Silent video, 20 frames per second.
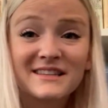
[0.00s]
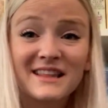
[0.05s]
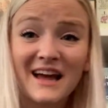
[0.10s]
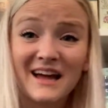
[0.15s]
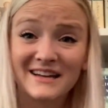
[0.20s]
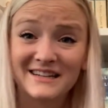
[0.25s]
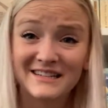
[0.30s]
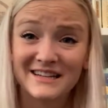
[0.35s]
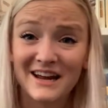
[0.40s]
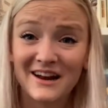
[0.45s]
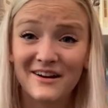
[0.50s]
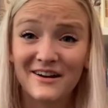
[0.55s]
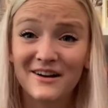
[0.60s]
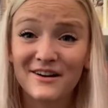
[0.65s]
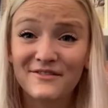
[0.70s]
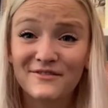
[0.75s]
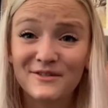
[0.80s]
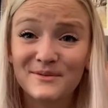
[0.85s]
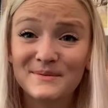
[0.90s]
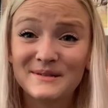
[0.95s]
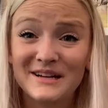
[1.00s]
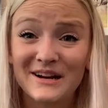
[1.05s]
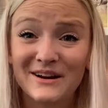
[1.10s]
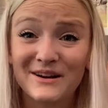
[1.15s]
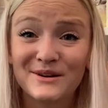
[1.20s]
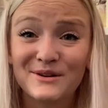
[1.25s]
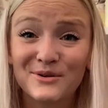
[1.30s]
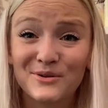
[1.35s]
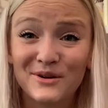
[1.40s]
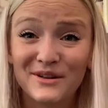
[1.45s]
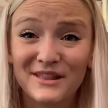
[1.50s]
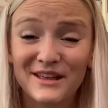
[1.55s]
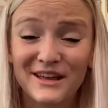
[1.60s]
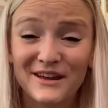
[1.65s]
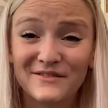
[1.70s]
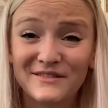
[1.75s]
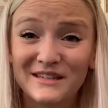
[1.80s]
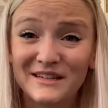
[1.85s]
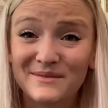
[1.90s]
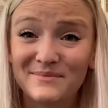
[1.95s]
that Tara from Tara North
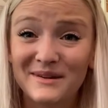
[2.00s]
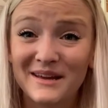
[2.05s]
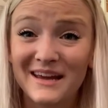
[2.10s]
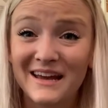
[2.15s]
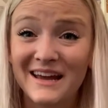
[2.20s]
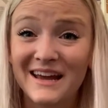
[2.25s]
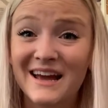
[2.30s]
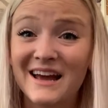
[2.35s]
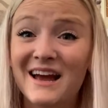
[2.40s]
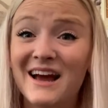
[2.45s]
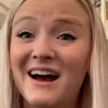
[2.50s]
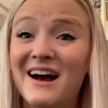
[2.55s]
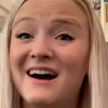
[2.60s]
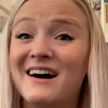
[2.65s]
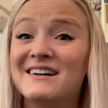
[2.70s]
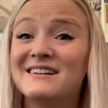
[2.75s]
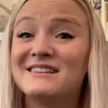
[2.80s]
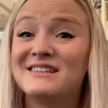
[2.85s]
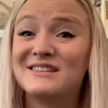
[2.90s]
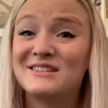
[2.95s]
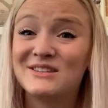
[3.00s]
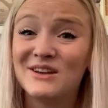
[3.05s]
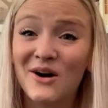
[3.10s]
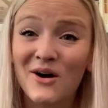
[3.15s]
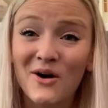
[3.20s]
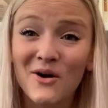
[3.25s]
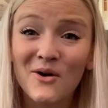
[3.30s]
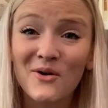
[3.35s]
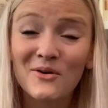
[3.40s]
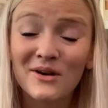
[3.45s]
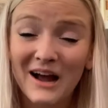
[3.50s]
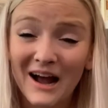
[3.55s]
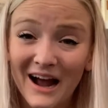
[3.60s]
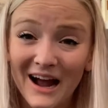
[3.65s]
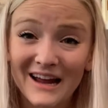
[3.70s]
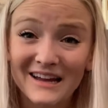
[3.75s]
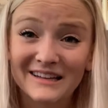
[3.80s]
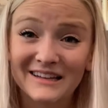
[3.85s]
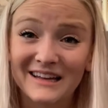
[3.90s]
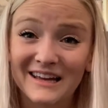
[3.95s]
gifted me so
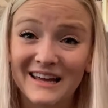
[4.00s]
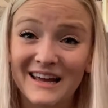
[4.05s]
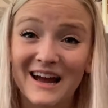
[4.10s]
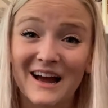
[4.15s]
kindly.